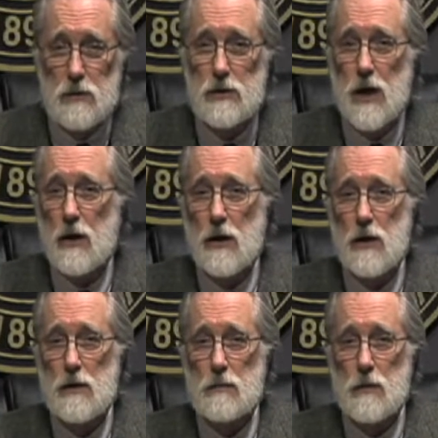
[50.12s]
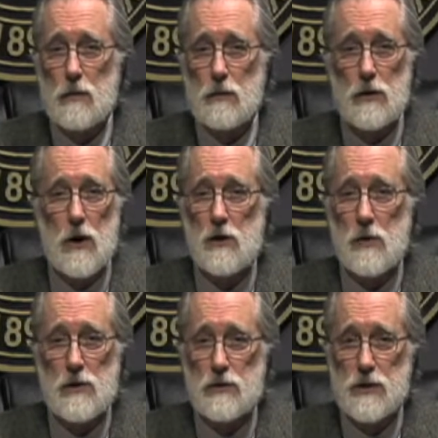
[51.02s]
area, the
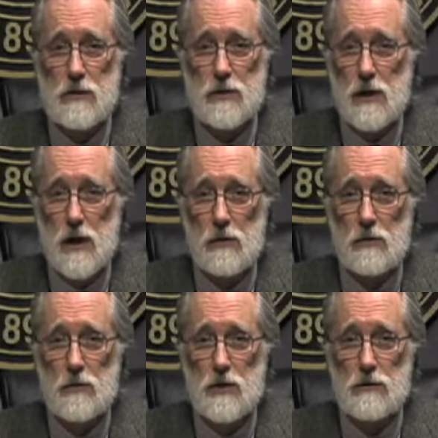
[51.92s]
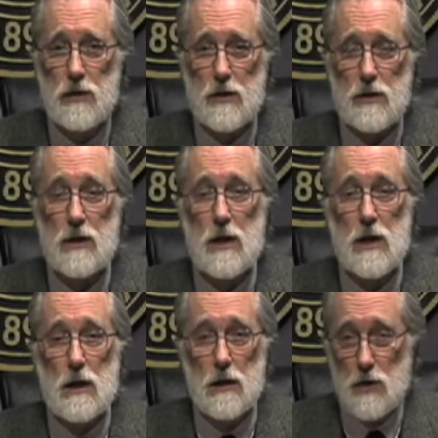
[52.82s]
Occupational Safety and Health Administration,
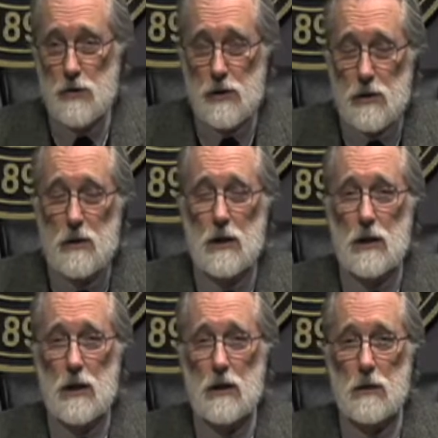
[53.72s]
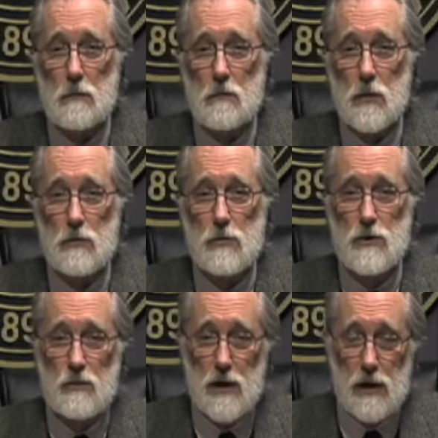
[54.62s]
OSHA, through
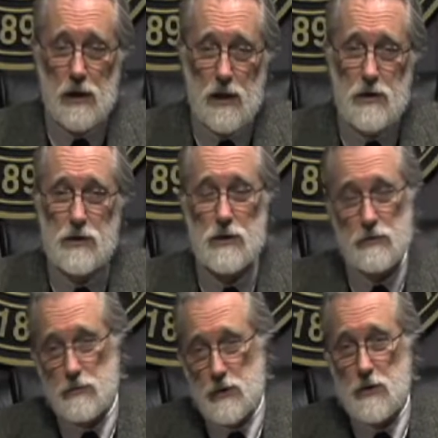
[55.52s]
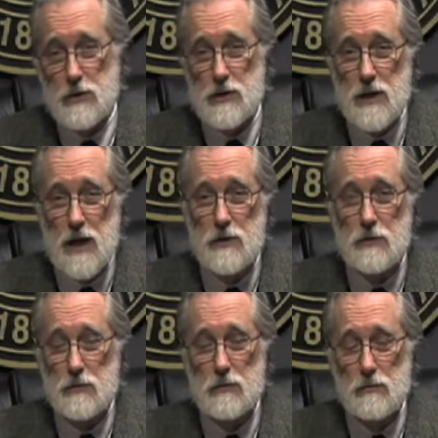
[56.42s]
its regulations and through the OSHA
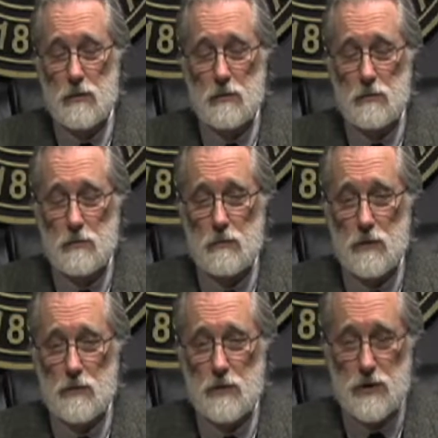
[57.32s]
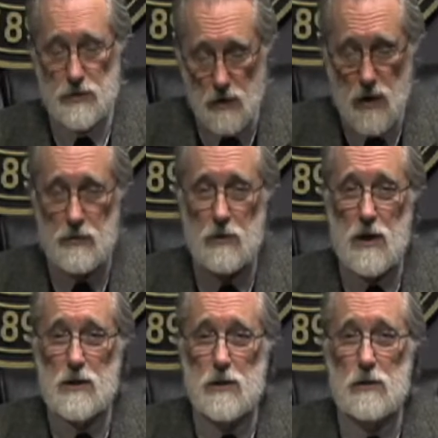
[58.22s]
statute, which
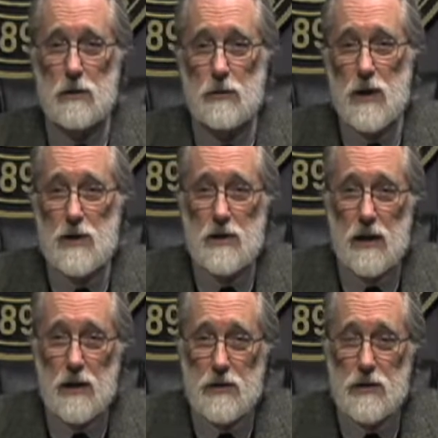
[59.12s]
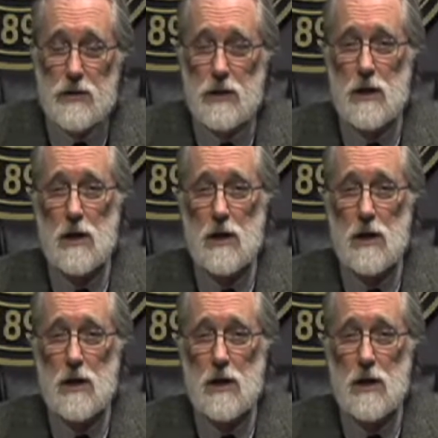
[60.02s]
authorized the creation of that agency,